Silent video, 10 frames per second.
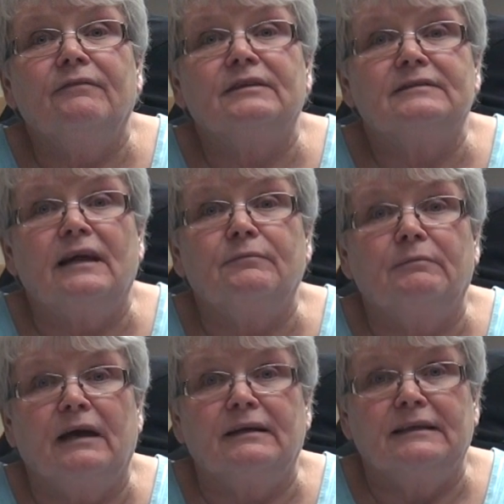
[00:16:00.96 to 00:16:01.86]
the same
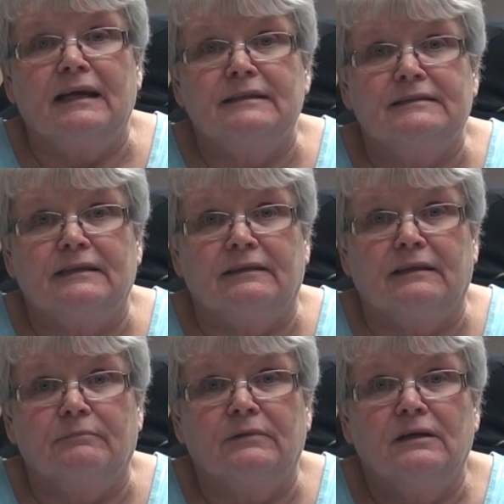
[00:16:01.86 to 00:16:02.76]
amount of days in
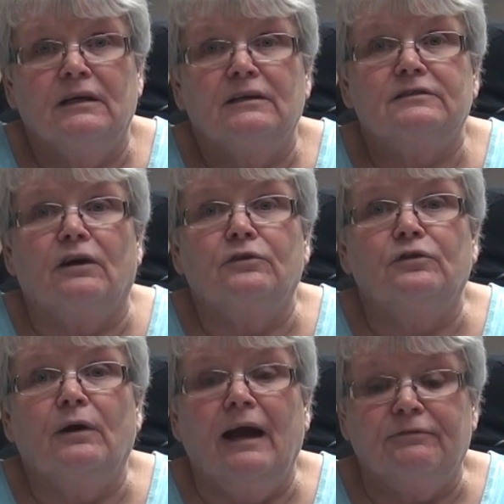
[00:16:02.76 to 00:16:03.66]
them. So
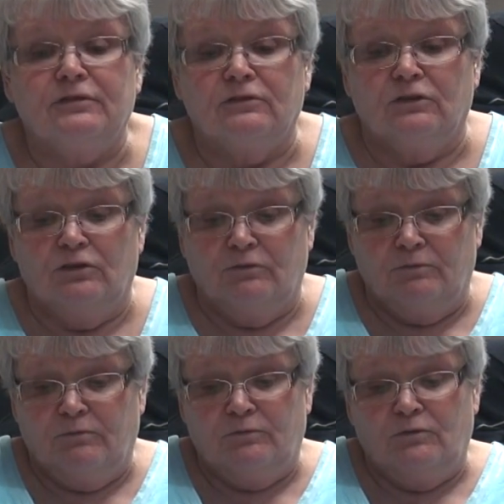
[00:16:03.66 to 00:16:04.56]
you have to
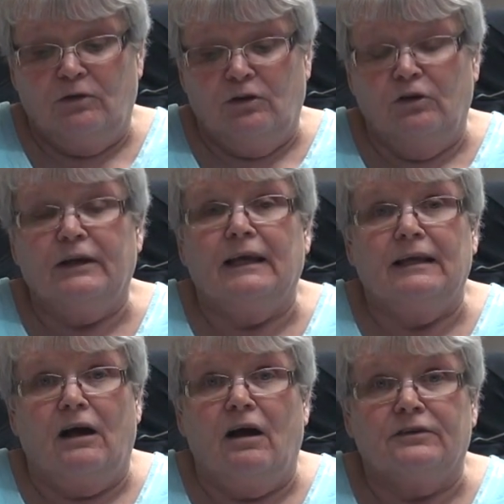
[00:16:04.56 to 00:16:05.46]
look at
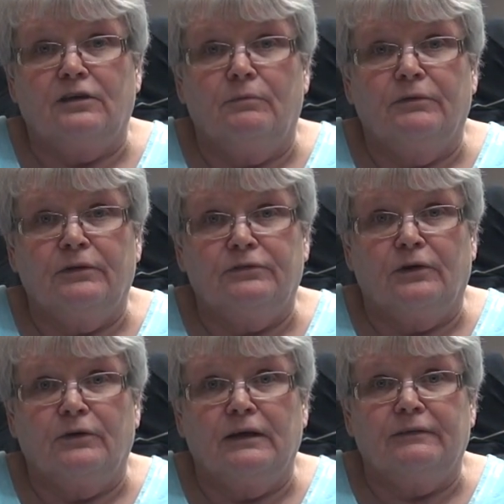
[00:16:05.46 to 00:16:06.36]
October the
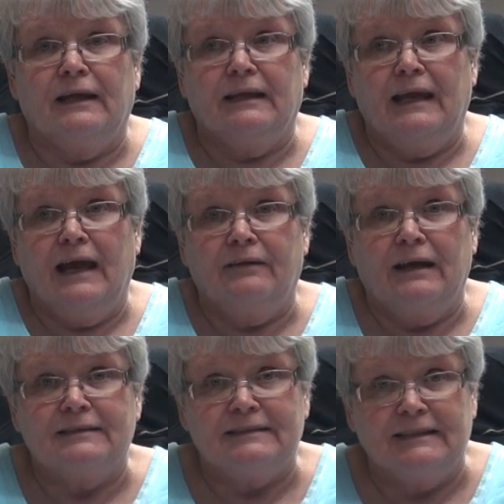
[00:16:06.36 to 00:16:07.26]
30th and count
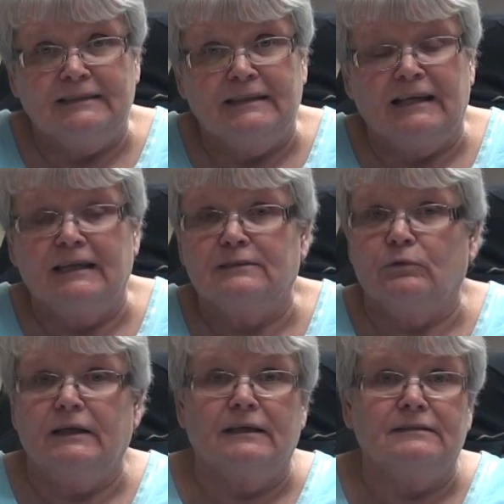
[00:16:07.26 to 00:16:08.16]
out 60 days,
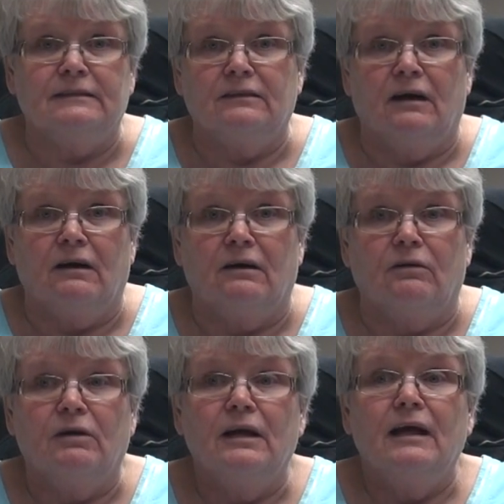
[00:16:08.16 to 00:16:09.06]
weekends and
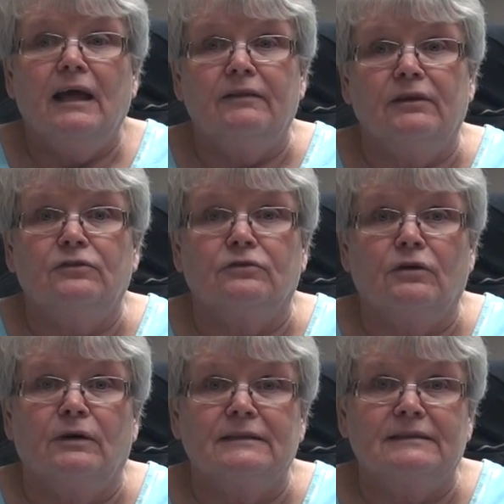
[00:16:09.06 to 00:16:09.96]
all, and then you'll
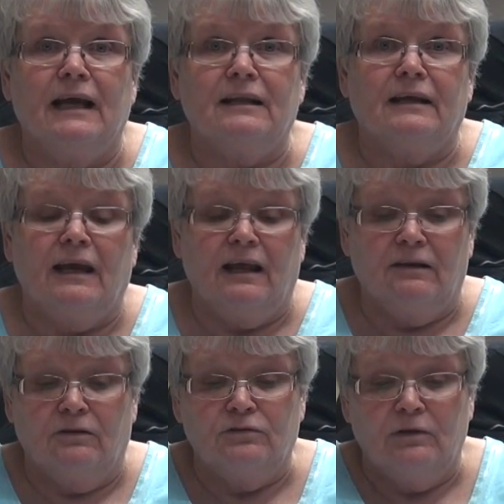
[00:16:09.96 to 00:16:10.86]
know exactly how
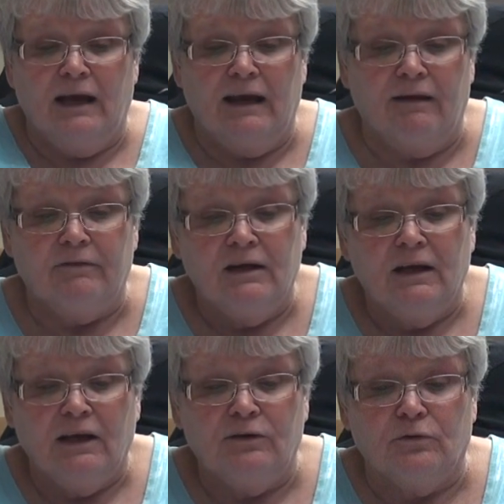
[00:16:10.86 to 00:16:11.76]
long you have
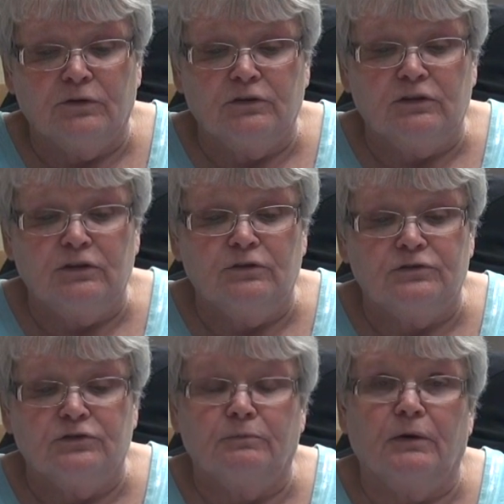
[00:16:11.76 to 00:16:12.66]
in order to
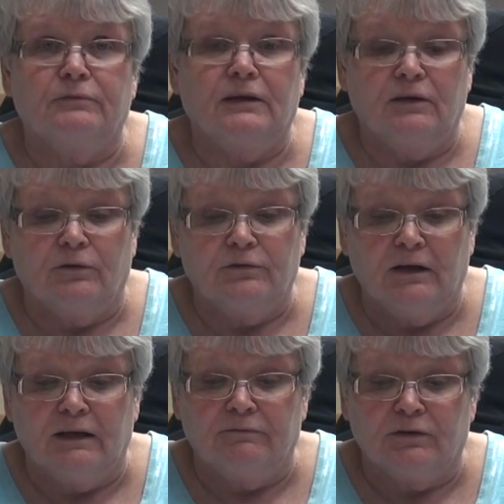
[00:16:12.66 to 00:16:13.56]
use your birthday or your
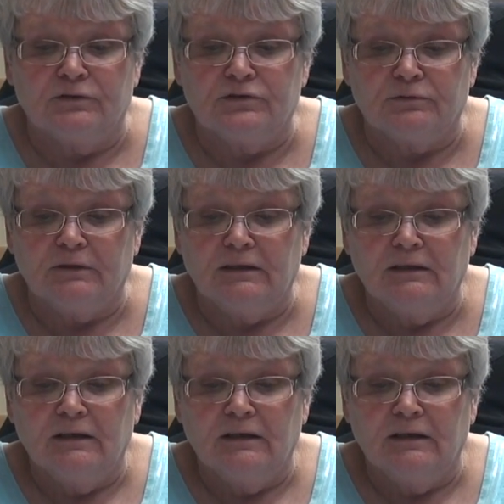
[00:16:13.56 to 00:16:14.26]
anniversary.